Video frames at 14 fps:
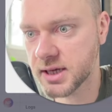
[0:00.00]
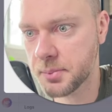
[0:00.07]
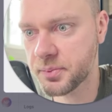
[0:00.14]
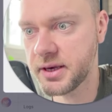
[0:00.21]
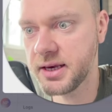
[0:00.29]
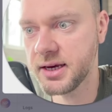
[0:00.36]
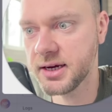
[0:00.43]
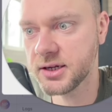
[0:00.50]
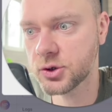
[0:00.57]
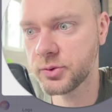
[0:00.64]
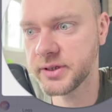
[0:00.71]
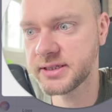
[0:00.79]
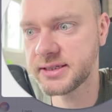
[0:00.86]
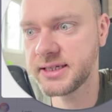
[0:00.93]
here
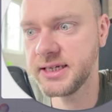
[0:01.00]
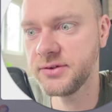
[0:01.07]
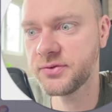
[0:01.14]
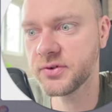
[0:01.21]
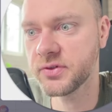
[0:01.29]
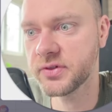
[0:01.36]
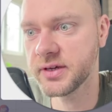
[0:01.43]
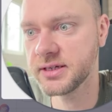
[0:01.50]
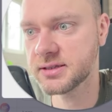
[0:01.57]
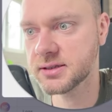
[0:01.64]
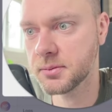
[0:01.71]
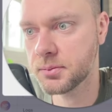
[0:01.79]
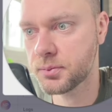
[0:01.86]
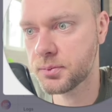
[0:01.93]
to receive
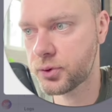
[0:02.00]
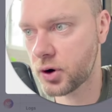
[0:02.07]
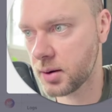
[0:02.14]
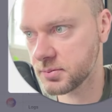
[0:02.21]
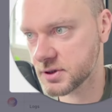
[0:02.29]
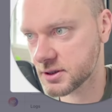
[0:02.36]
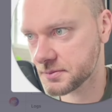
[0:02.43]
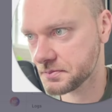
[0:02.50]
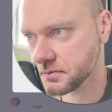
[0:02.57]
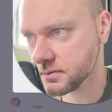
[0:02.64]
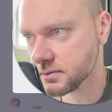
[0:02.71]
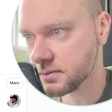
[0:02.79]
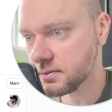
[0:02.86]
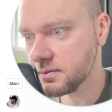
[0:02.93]
this prompt.
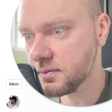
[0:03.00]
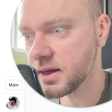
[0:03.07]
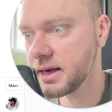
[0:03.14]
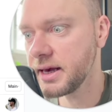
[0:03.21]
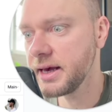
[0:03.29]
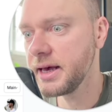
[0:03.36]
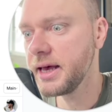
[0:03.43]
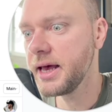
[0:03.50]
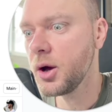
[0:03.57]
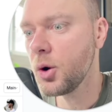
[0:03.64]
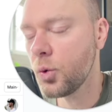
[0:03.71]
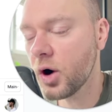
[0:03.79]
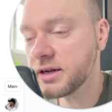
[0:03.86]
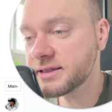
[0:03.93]

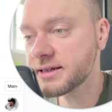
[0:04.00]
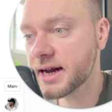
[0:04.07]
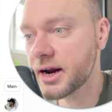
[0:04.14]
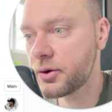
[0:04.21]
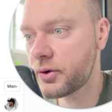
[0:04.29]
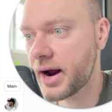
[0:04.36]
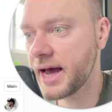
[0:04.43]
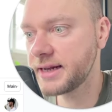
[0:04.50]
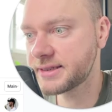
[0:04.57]
What did I write